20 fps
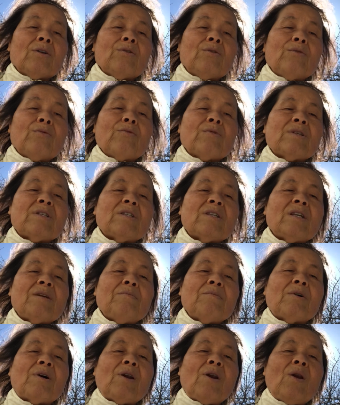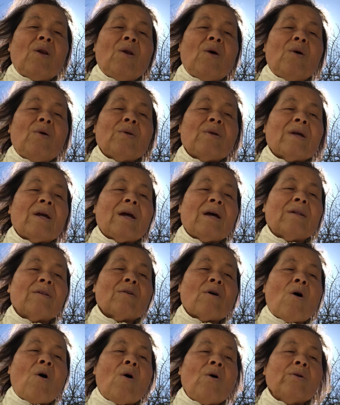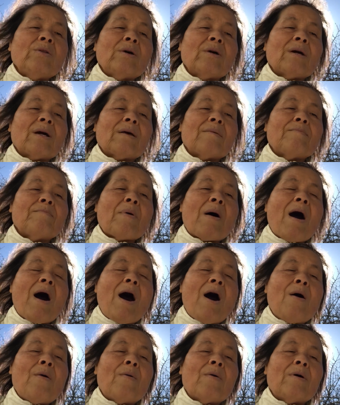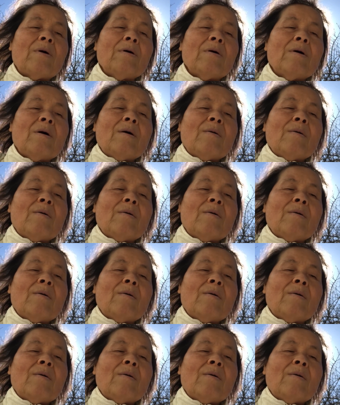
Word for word: to receive glory and honor and power,